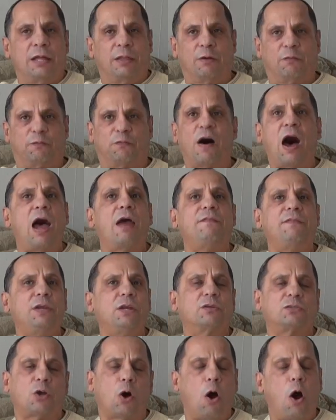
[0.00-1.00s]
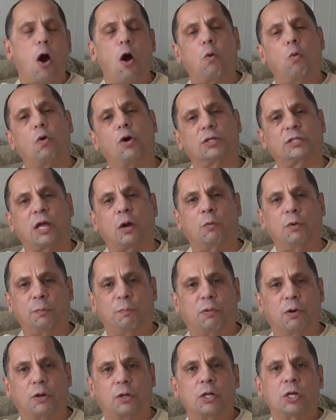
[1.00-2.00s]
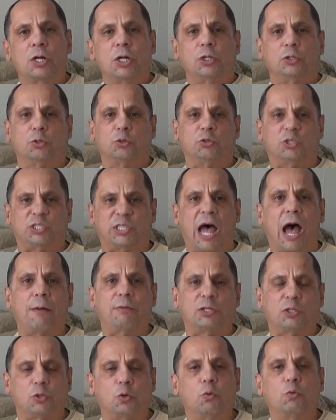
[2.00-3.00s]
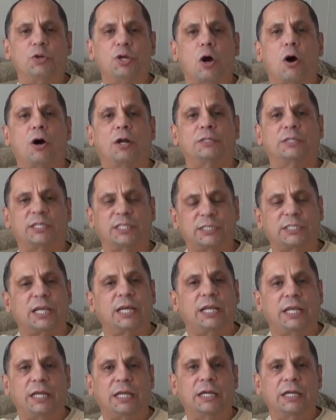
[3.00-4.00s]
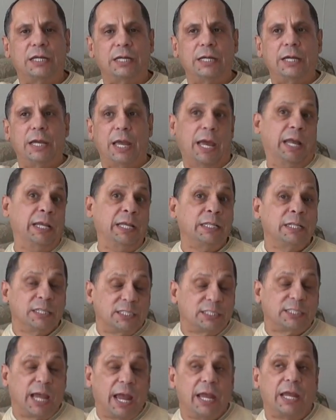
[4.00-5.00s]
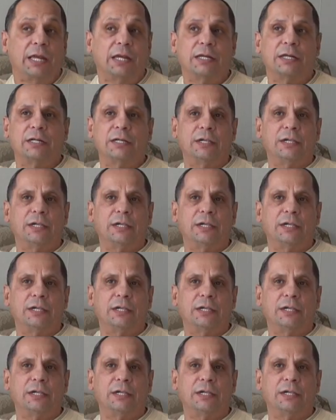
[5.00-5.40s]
The 5 years of hard work that we put to establish who we are in the city and in the state,